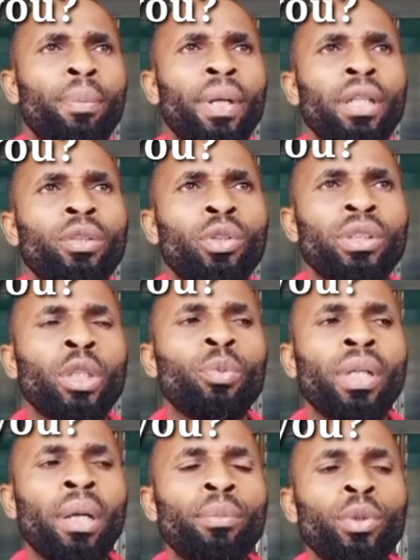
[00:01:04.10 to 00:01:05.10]
apparatus that
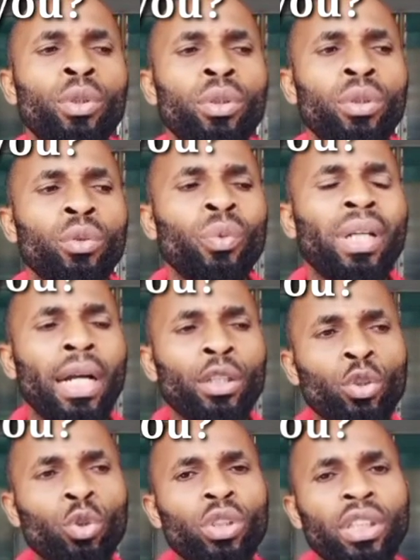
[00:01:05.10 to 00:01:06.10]
we
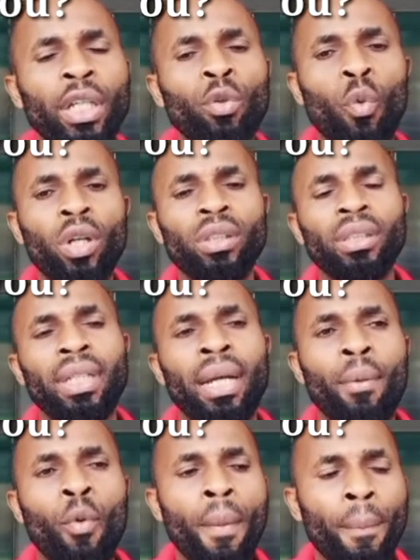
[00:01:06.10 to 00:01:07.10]
can use in one
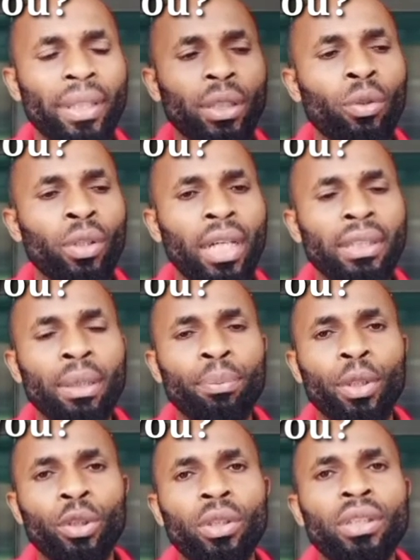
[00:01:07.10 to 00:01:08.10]
particular
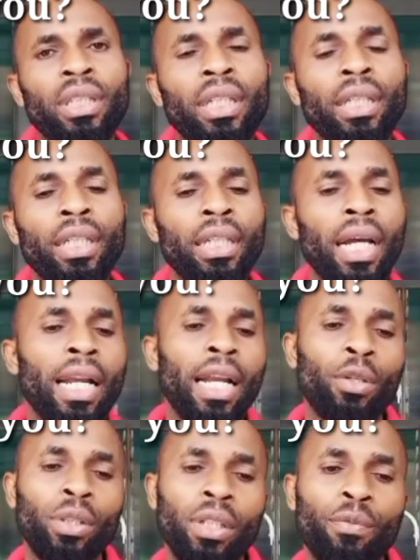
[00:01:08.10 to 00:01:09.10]
separation technique and
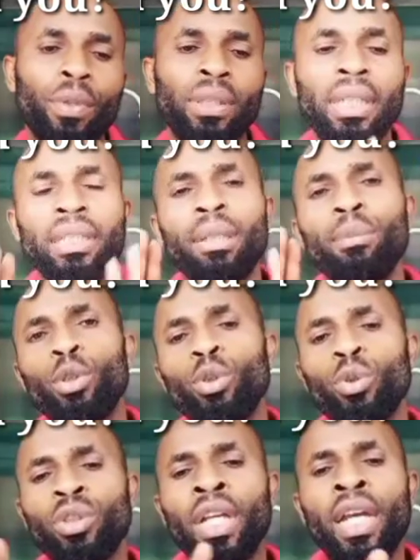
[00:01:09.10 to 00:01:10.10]
another? For instance, let me
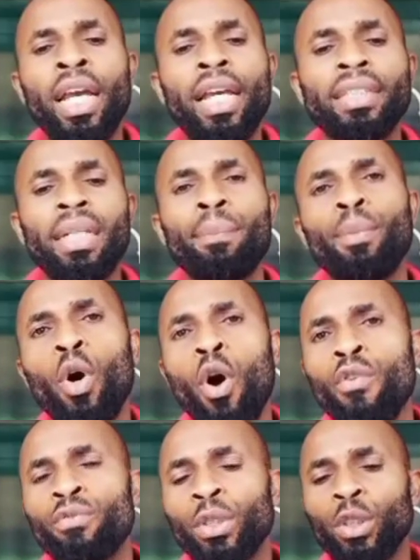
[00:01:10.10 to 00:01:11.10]
use example
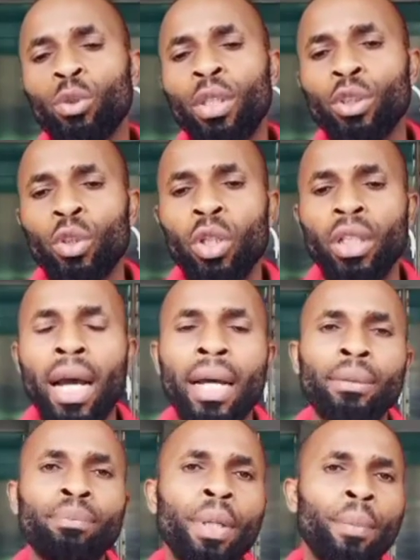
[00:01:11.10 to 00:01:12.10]
of filtration
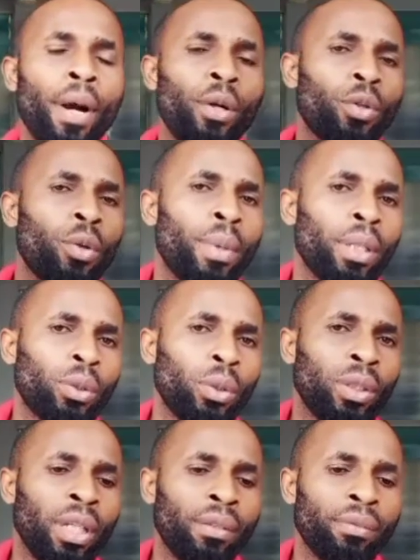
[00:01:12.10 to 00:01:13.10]
and paper
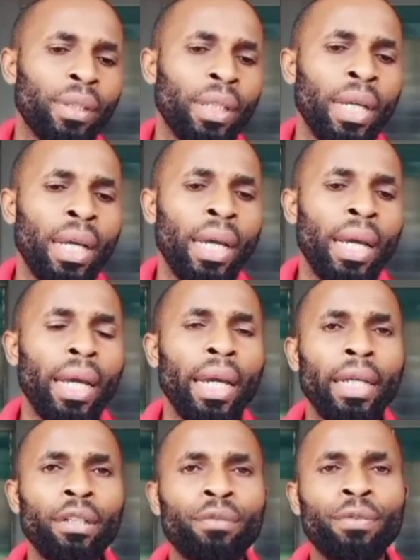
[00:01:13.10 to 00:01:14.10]
chromatography.
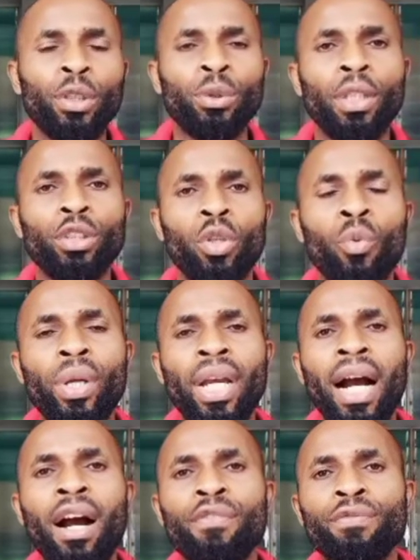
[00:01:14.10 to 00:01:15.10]
In filtration, we
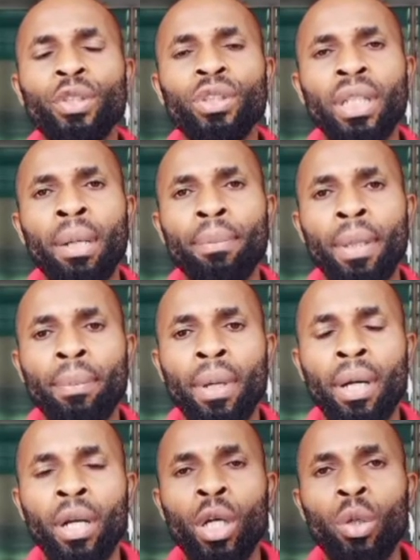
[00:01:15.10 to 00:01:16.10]
have filter
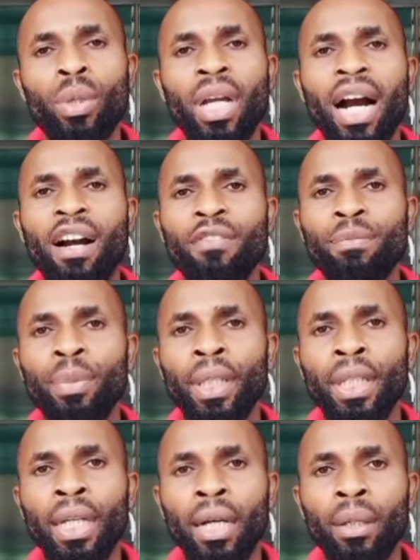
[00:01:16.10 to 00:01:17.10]
paper, we have
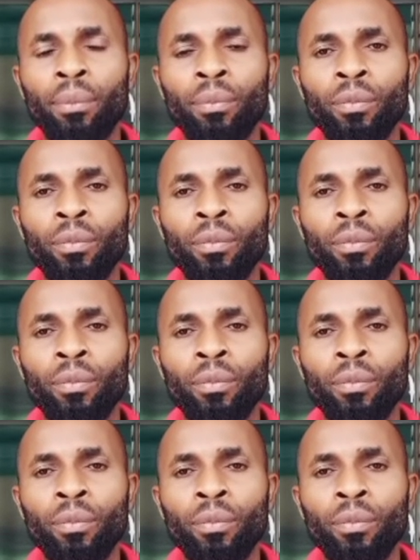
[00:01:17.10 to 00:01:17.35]
beaker.